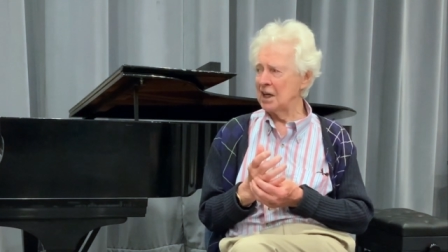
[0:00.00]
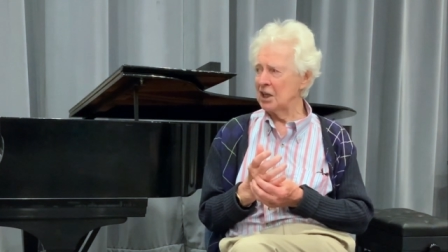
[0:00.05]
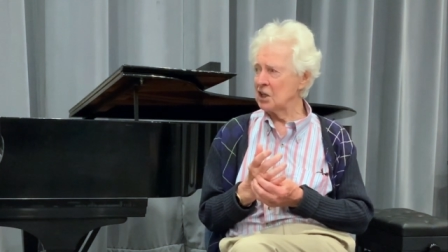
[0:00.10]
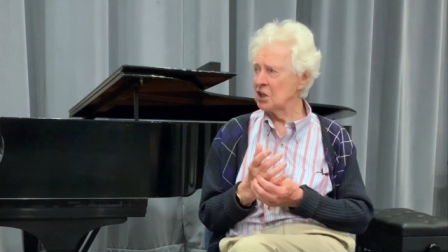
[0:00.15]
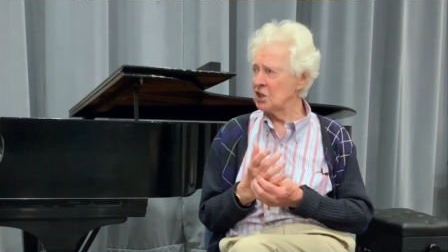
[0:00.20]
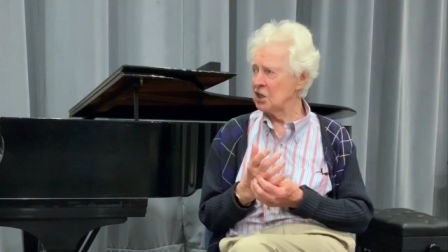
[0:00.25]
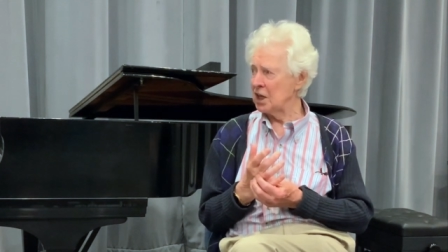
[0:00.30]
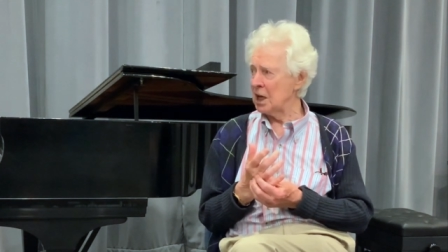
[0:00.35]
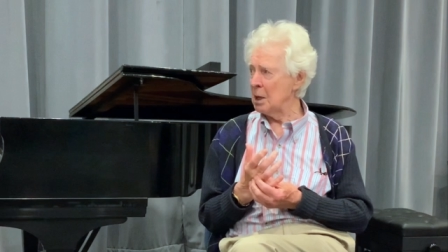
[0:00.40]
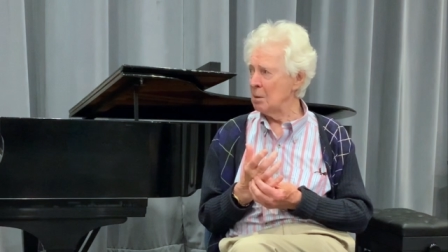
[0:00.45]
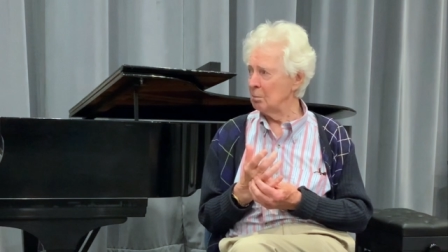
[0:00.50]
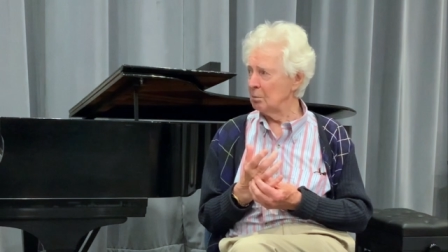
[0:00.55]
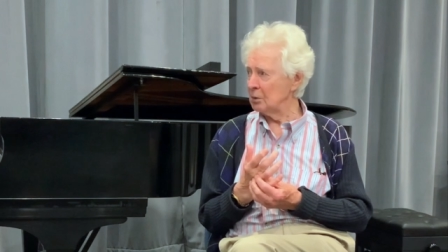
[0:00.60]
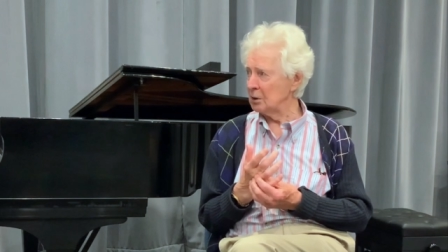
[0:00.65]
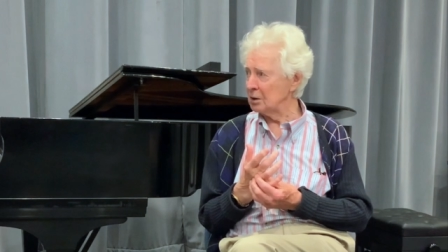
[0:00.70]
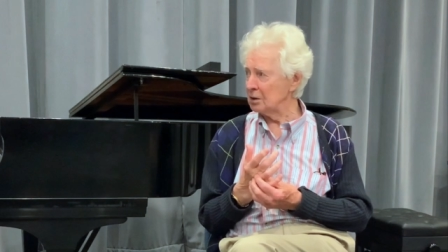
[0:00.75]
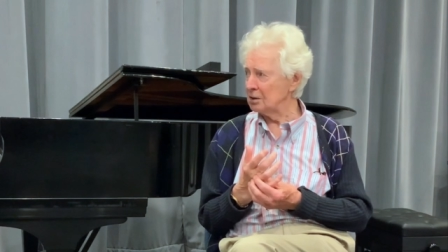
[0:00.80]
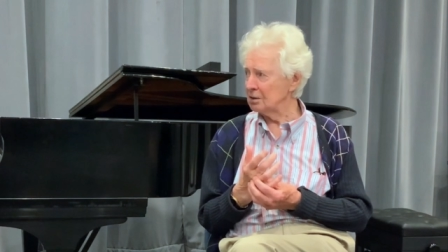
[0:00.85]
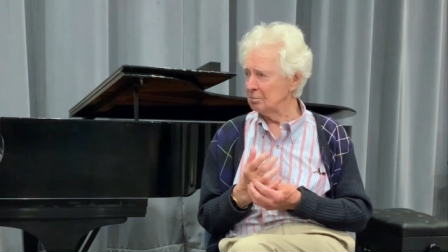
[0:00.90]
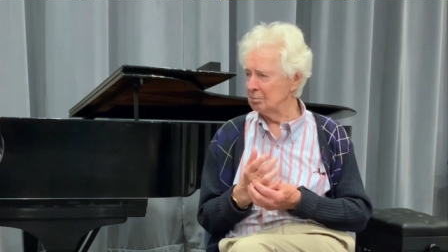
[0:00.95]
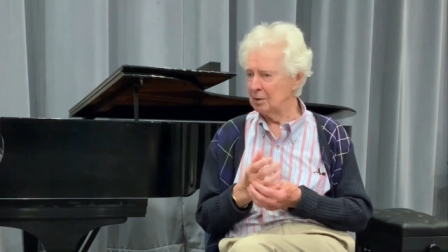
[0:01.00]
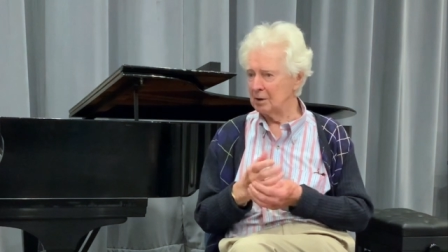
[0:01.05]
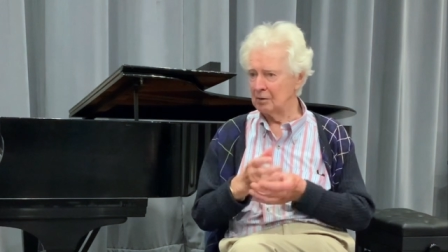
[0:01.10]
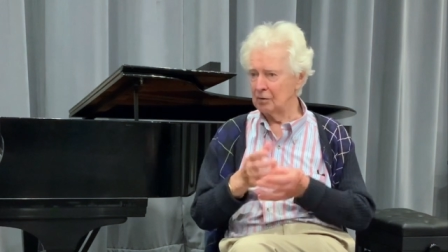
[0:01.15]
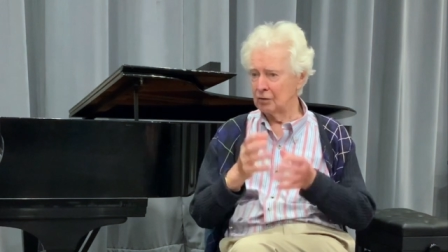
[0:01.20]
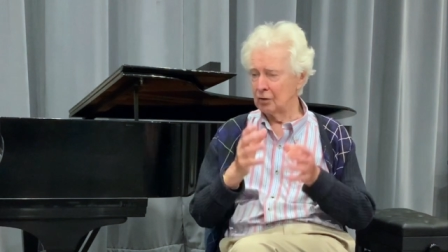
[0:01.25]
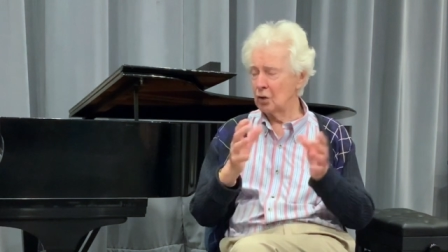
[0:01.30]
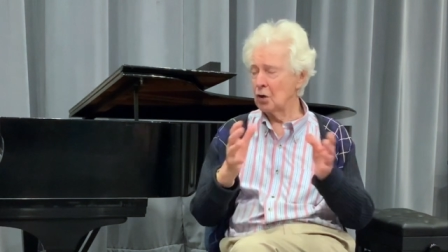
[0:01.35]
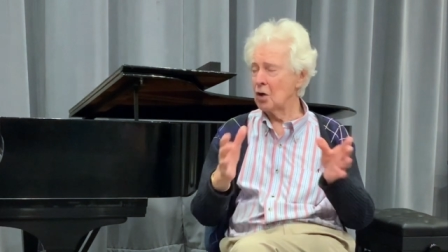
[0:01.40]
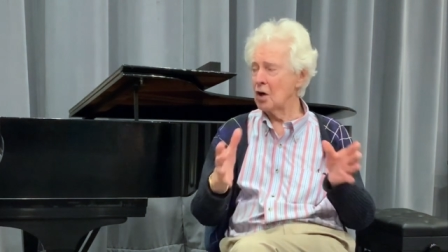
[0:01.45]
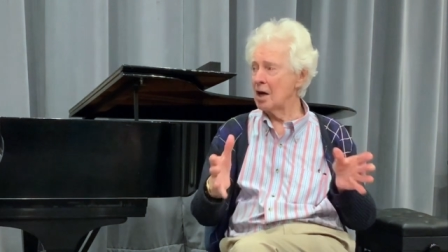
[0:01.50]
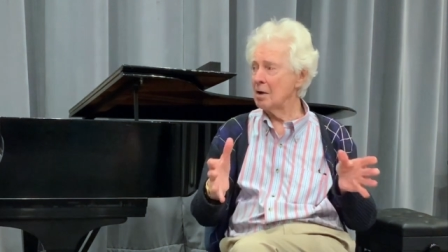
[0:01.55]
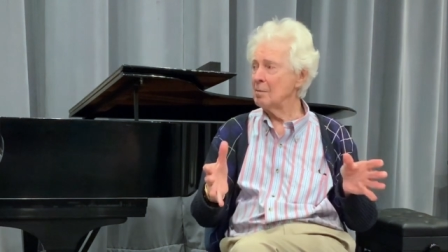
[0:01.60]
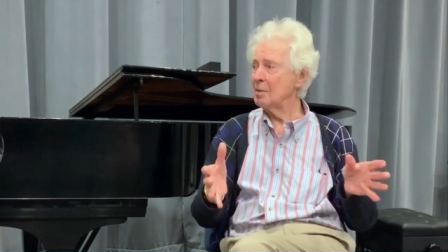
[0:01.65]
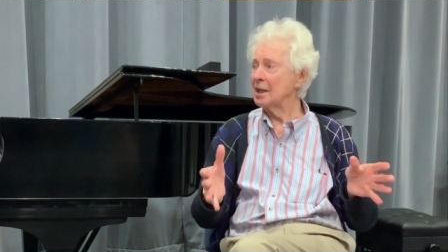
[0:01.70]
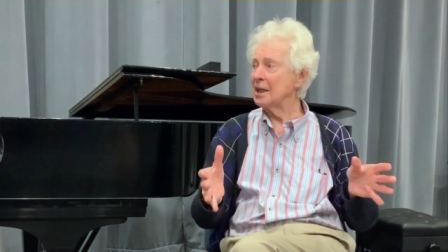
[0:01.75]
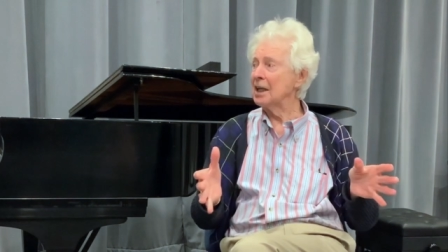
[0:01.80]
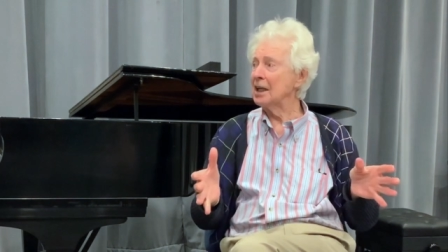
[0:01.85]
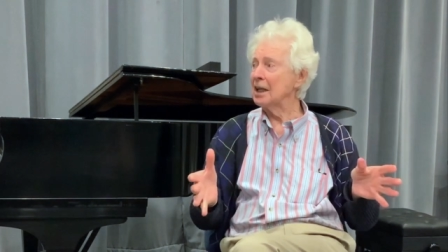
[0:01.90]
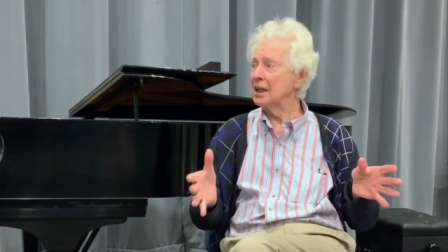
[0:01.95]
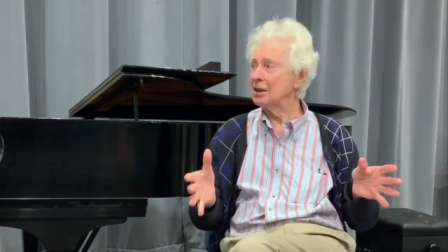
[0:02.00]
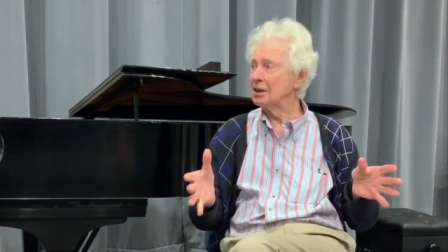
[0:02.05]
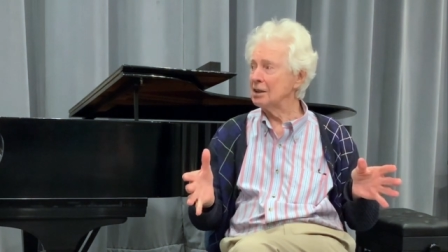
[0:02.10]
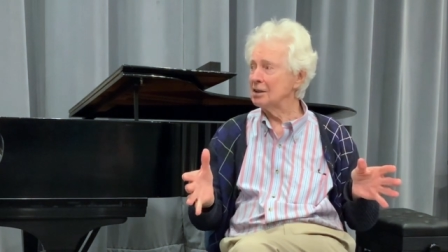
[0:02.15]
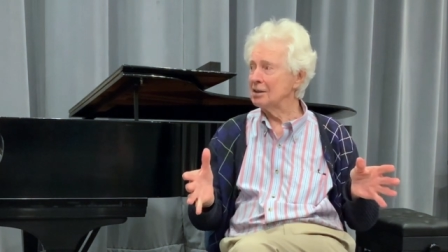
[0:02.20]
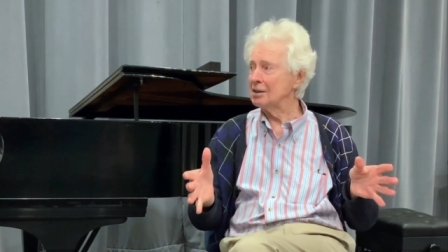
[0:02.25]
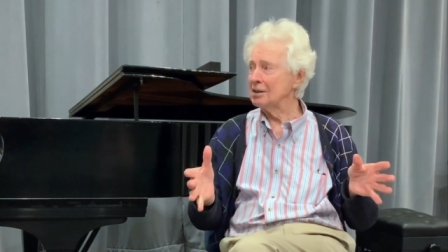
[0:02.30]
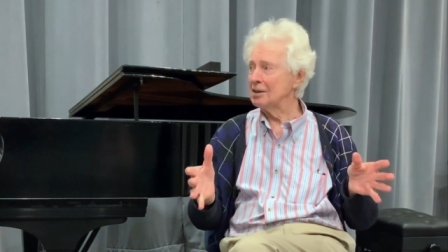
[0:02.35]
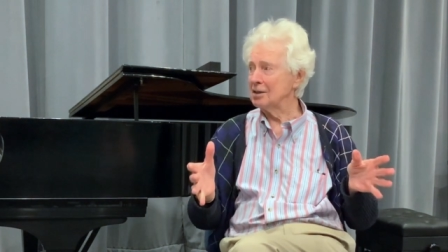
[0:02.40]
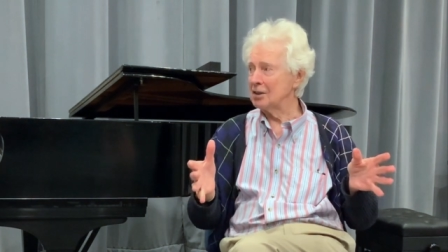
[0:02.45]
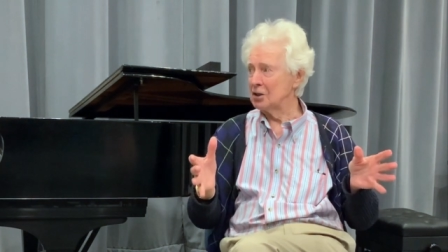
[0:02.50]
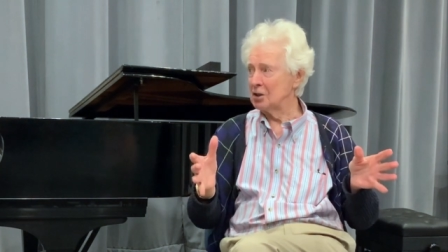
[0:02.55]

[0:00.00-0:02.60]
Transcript: example before I began